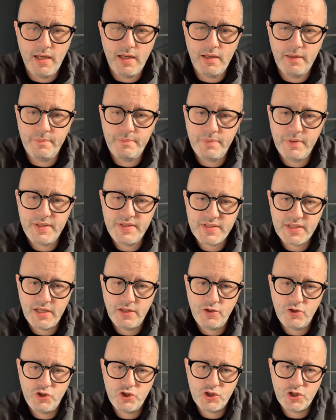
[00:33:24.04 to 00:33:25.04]
Please, can you
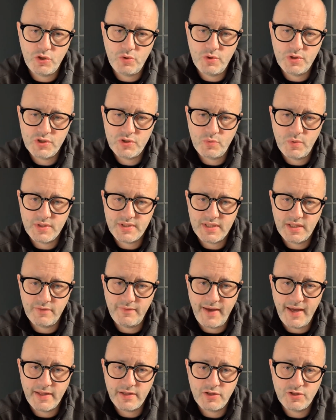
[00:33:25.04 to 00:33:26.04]
show us what's the
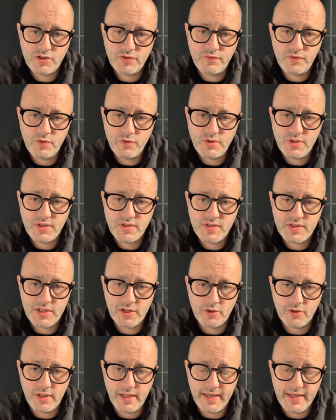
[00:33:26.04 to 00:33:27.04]
advantage of using
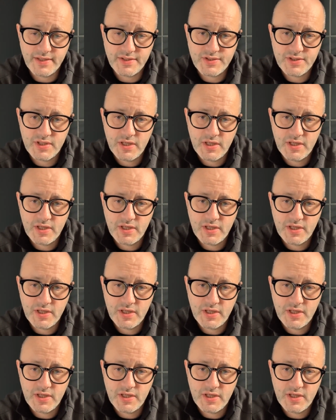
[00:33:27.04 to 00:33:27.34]
CRLS?